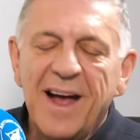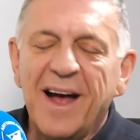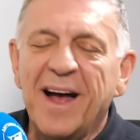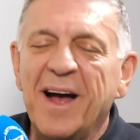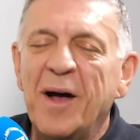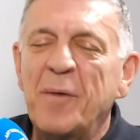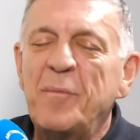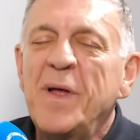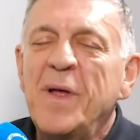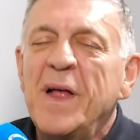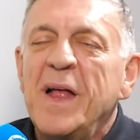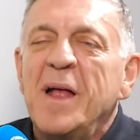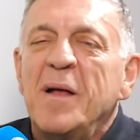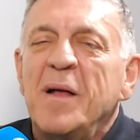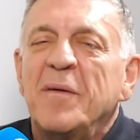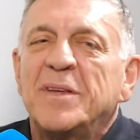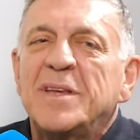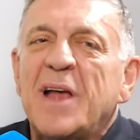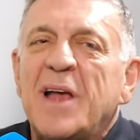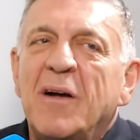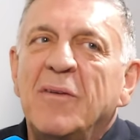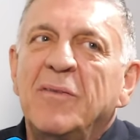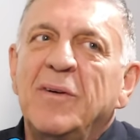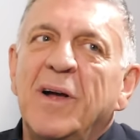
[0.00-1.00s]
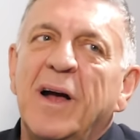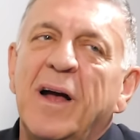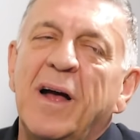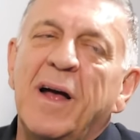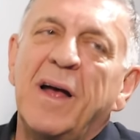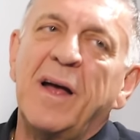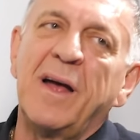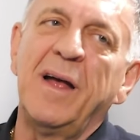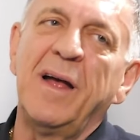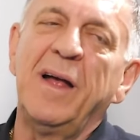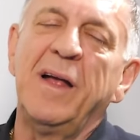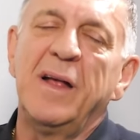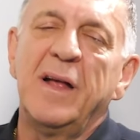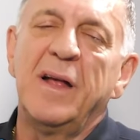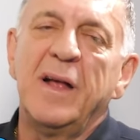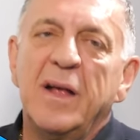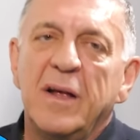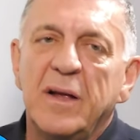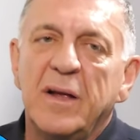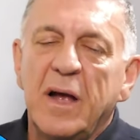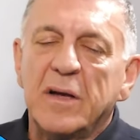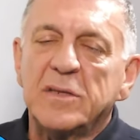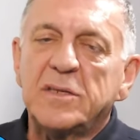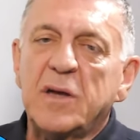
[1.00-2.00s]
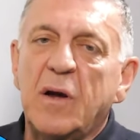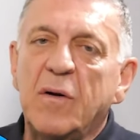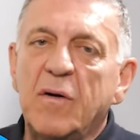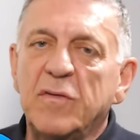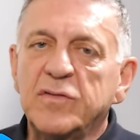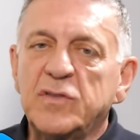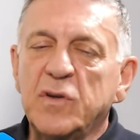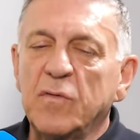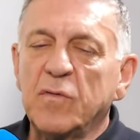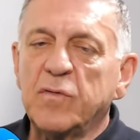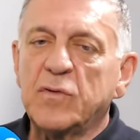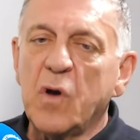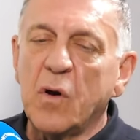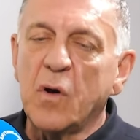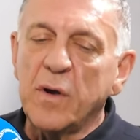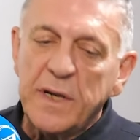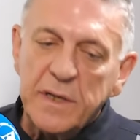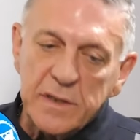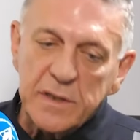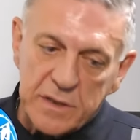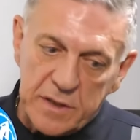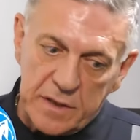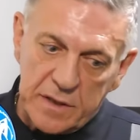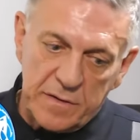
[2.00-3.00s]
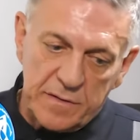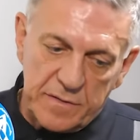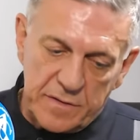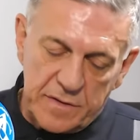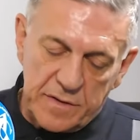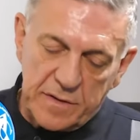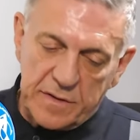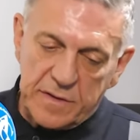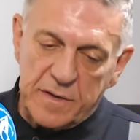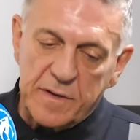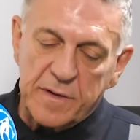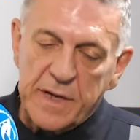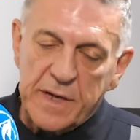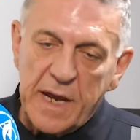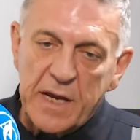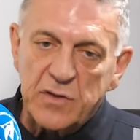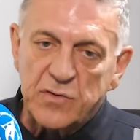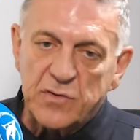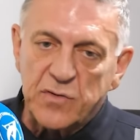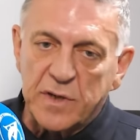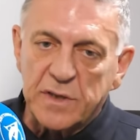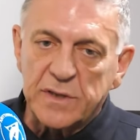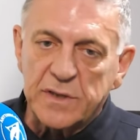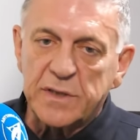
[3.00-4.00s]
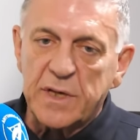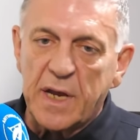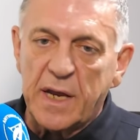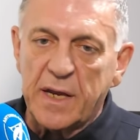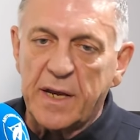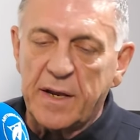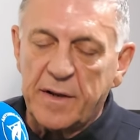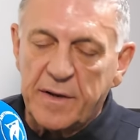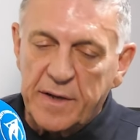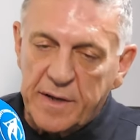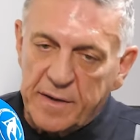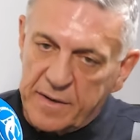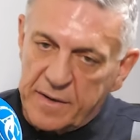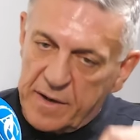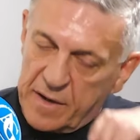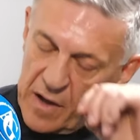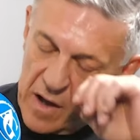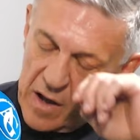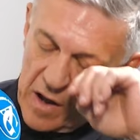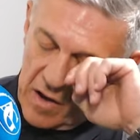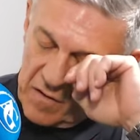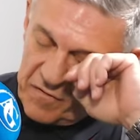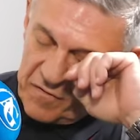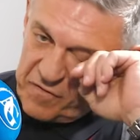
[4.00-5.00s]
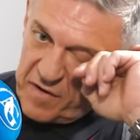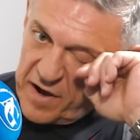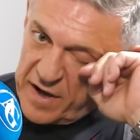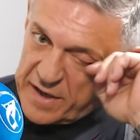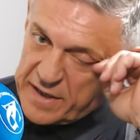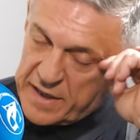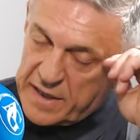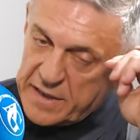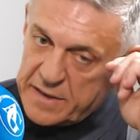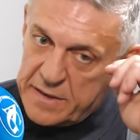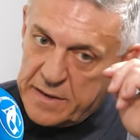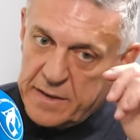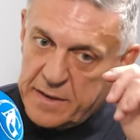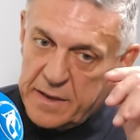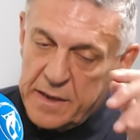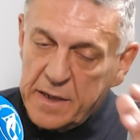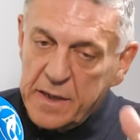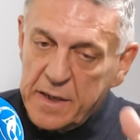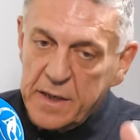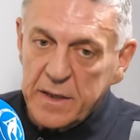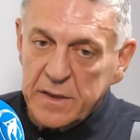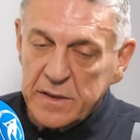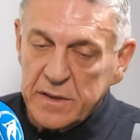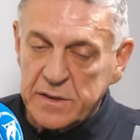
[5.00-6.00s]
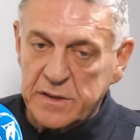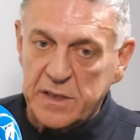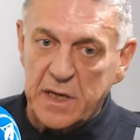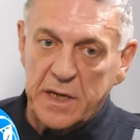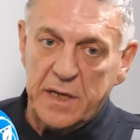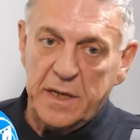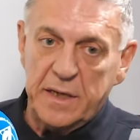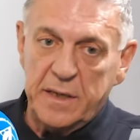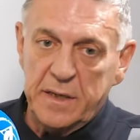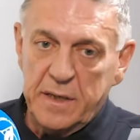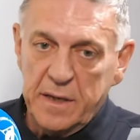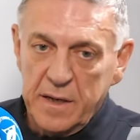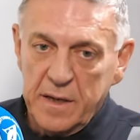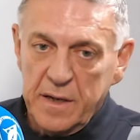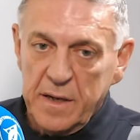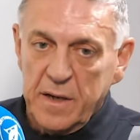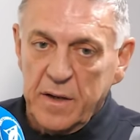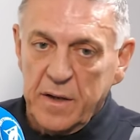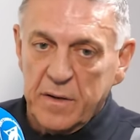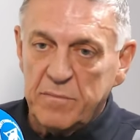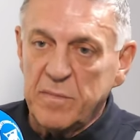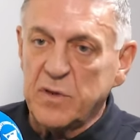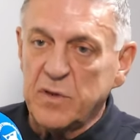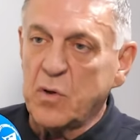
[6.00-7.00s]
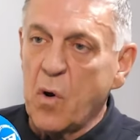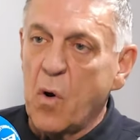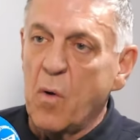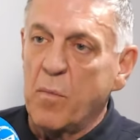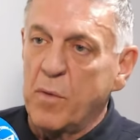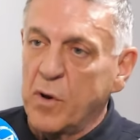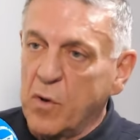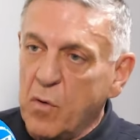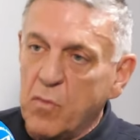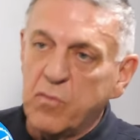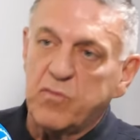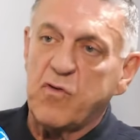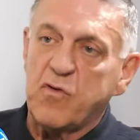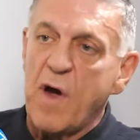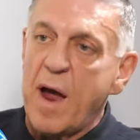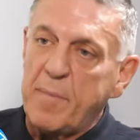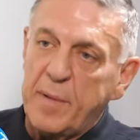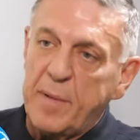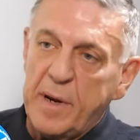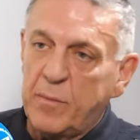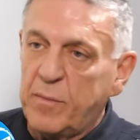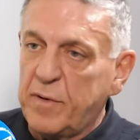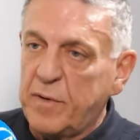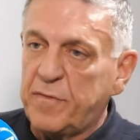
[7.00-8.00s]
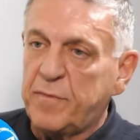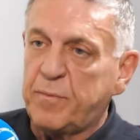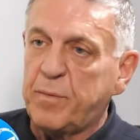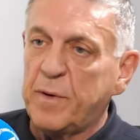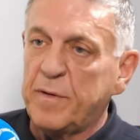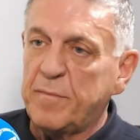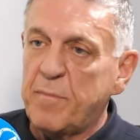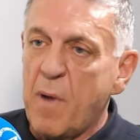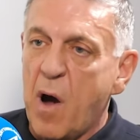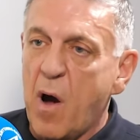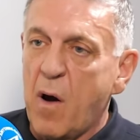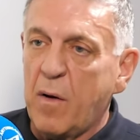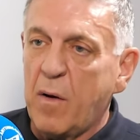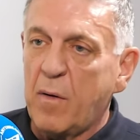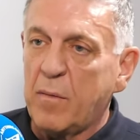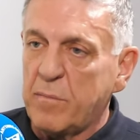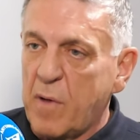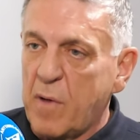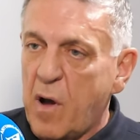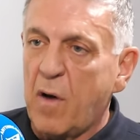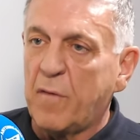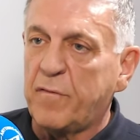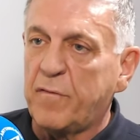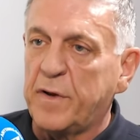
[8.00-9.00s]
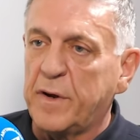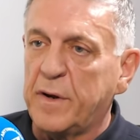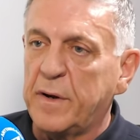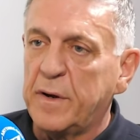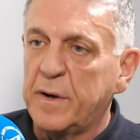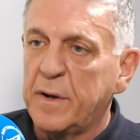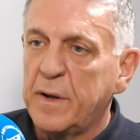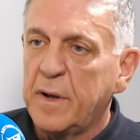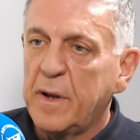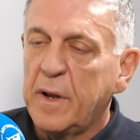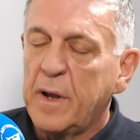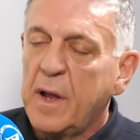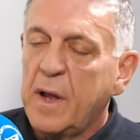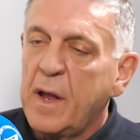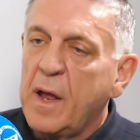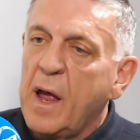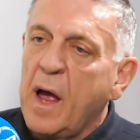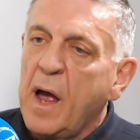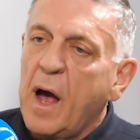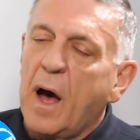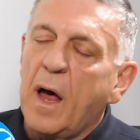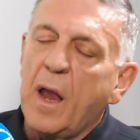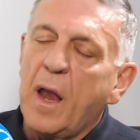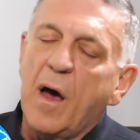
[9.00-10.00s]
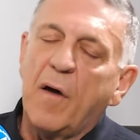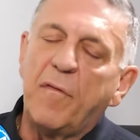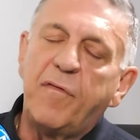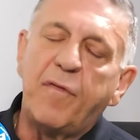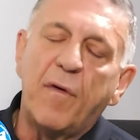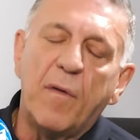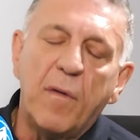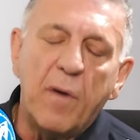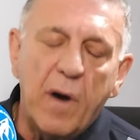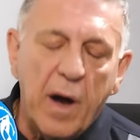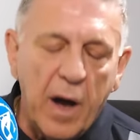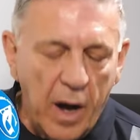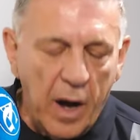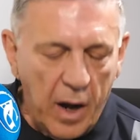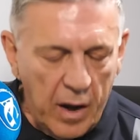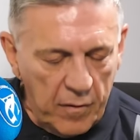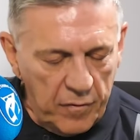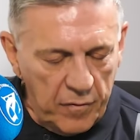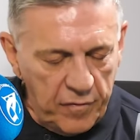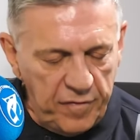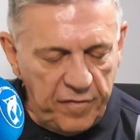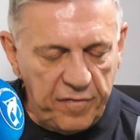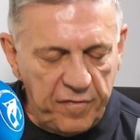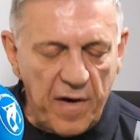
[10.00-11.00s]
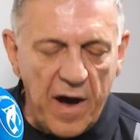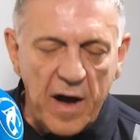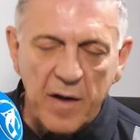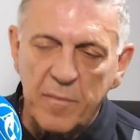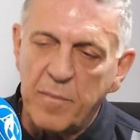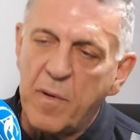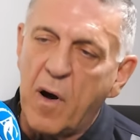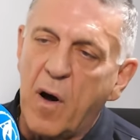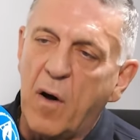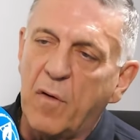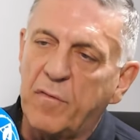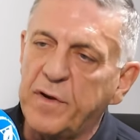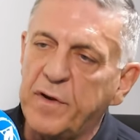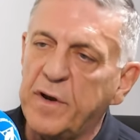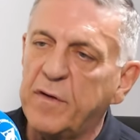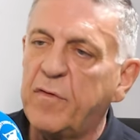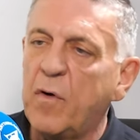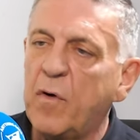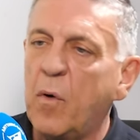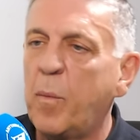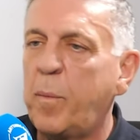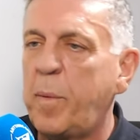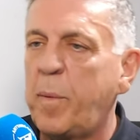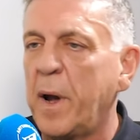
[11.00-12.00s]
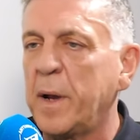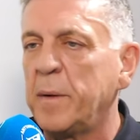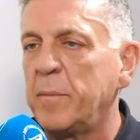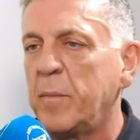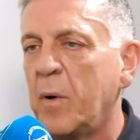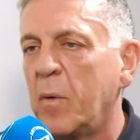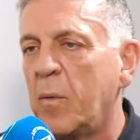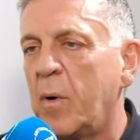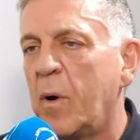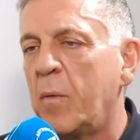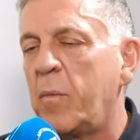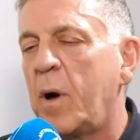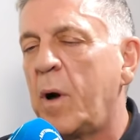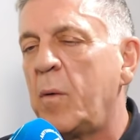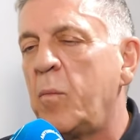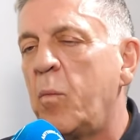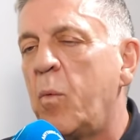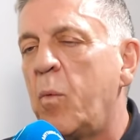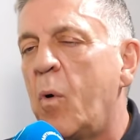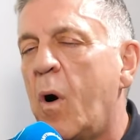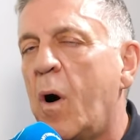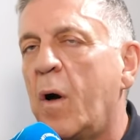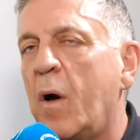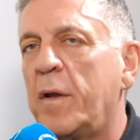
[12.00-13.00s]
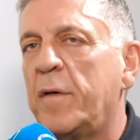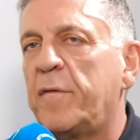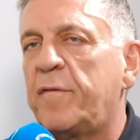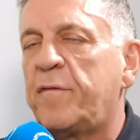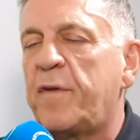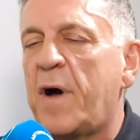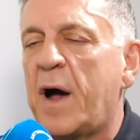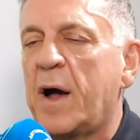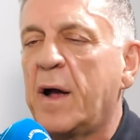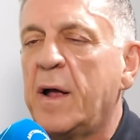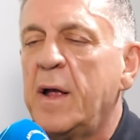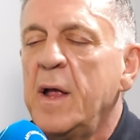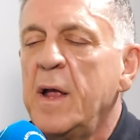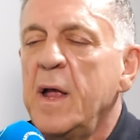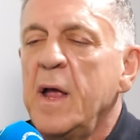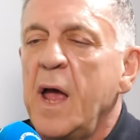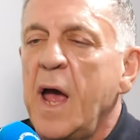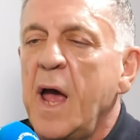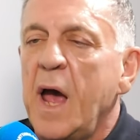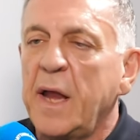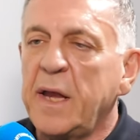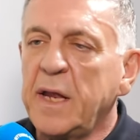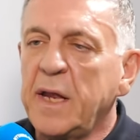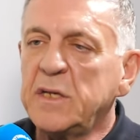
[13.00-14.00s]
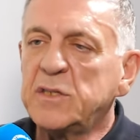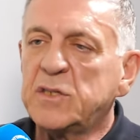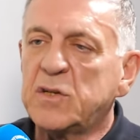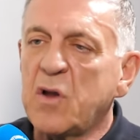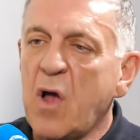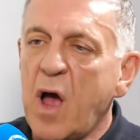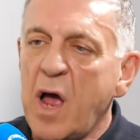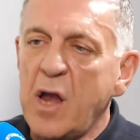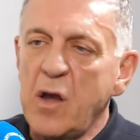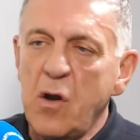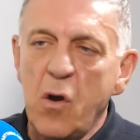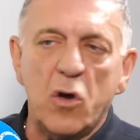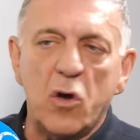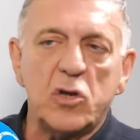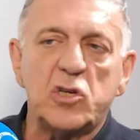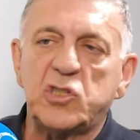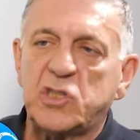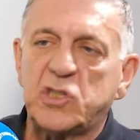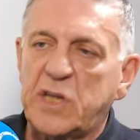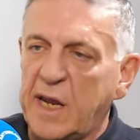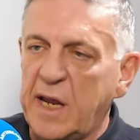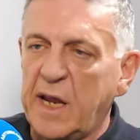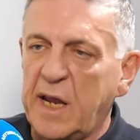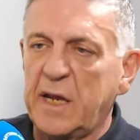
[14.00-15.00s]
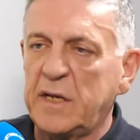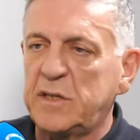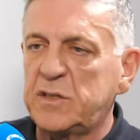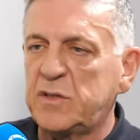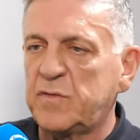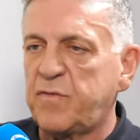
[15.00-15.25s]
Um, so, uh, so I've sort of gone into the, the, the entrance and then I fucking seen my doorman all grappling with, with Mar Marvin. And I thought, oh, fuck Marvin, of all people, what the fuck? And he's like lost it. He's